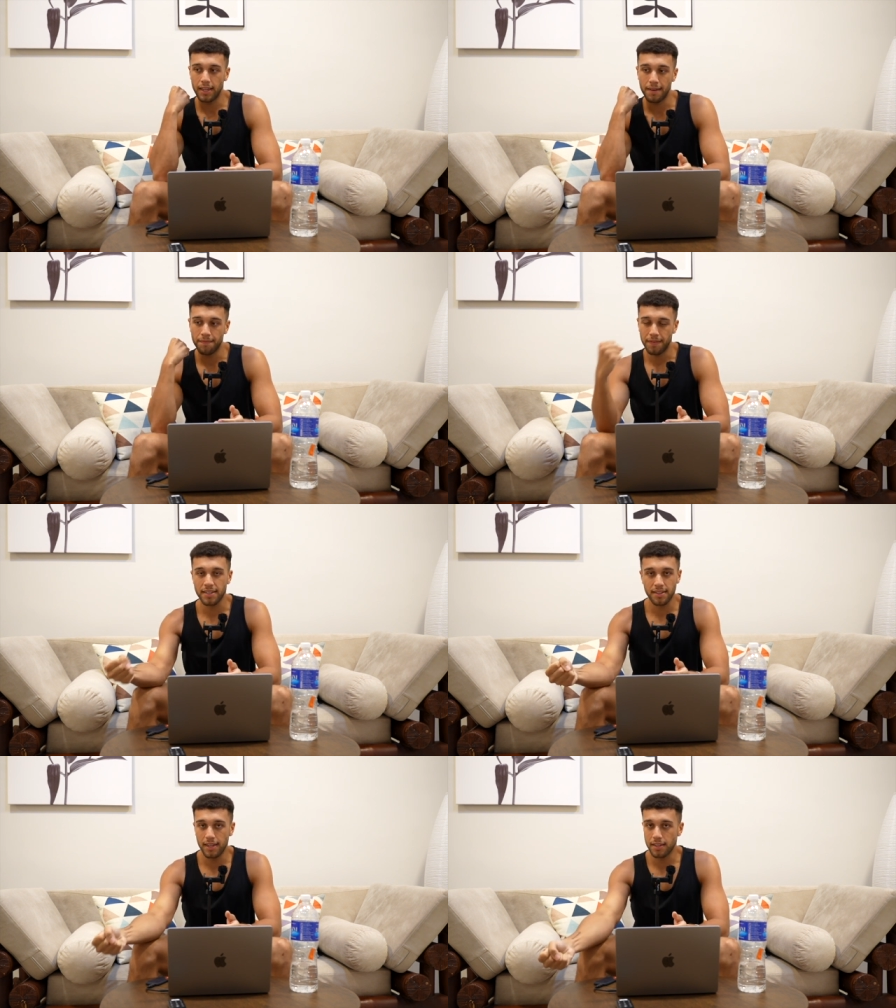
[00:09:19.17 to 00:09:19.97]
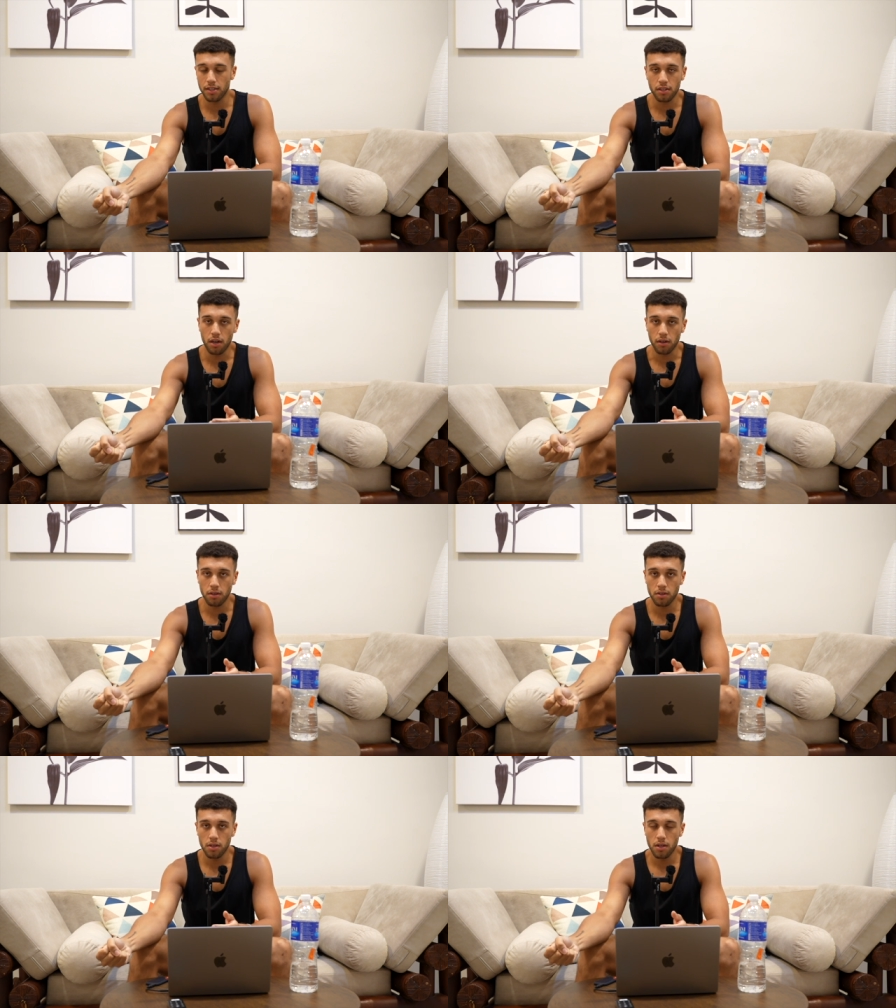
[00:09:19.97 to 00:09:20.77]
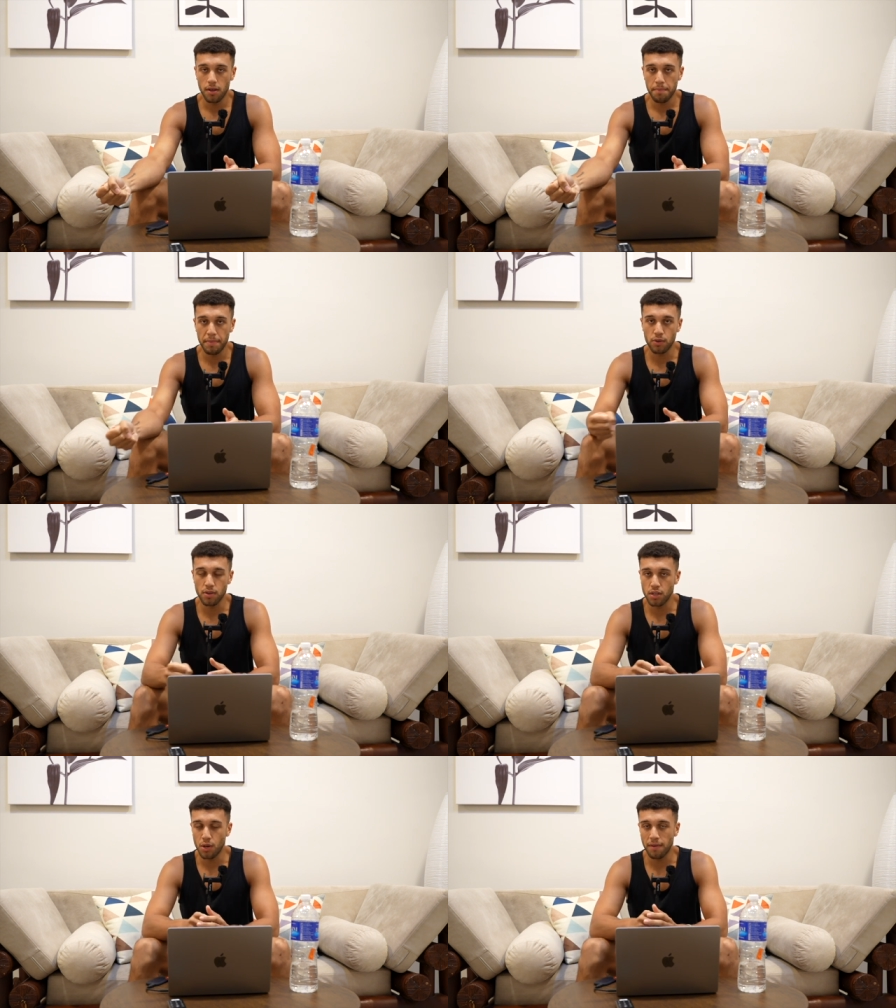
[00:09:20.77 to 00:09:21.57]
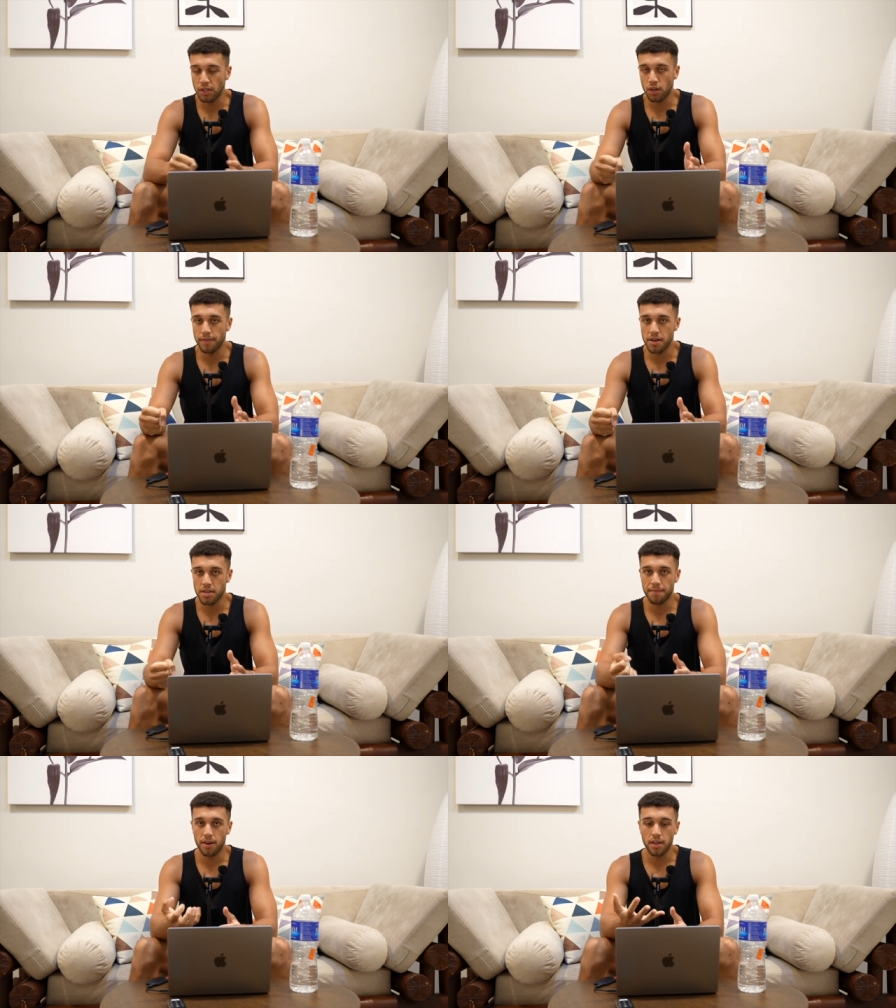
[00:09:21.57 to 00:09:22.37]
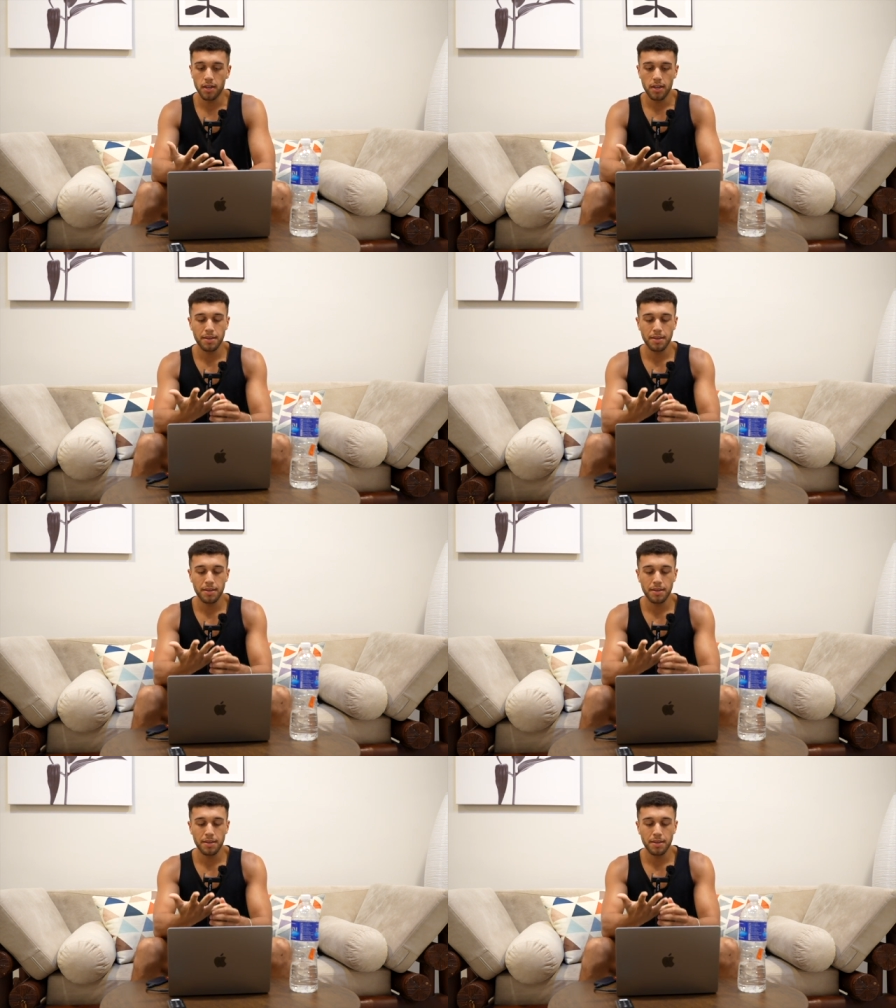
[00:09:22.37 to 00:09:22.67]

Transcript: investing into stocks, because you haven't diversified.